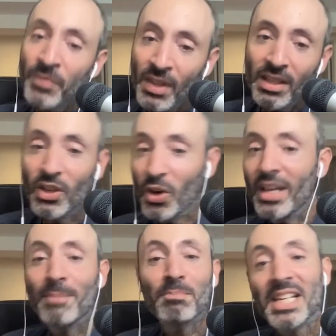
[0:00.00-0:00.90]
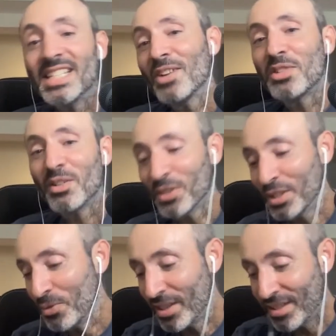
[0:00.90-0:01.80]
you know, it plays out
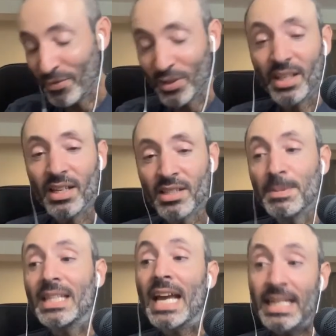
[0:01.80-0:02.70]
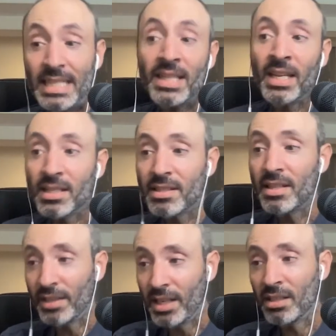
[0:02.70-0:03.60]
differently with different kids. But the idea then is
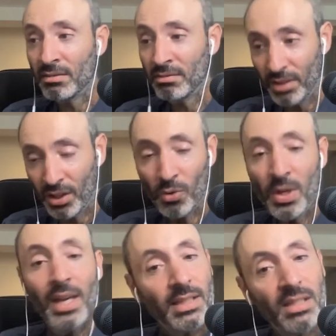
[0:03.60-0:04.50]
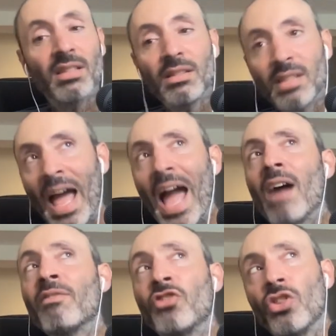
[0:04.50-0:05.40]
then they can, you know, to to
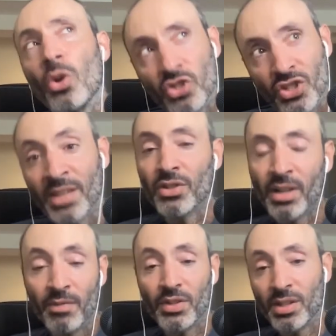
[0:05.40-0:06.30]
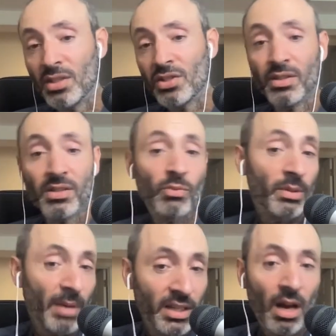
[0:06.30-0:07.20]
have those gentle conversations with
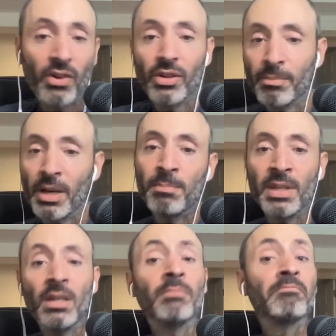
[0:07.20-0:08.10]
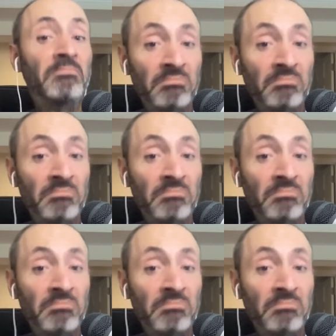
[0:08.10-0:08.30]
my daughter. It might be, hmm,